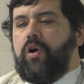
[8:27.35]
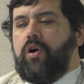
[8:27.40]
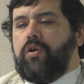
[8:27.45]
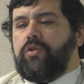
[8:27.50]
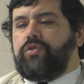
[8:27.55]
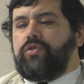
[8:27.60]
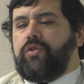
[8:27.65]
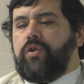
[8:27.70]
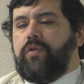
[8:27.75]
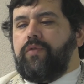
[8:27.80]

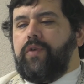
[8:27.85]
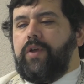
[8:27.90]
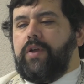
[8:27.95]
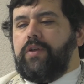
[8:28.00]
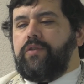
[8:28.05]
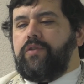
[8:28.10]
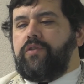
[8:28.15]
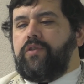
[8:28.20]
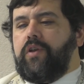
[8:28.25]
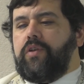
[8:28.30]
altar of
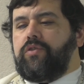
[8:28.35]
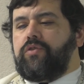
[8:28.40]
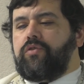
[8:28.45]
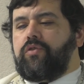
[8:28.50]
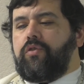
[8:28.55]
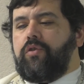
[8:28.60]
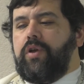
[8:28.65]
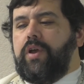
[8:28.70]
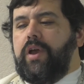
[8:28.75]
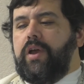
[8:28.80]
incense
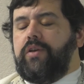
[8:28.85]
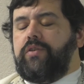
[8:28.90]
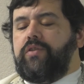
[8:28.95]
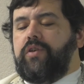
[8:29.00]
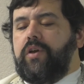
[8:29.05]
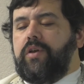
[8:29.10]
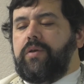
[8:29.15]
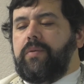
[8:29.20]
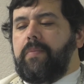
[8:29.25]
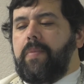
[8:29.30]

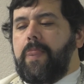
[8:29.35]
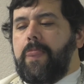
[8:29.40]
created.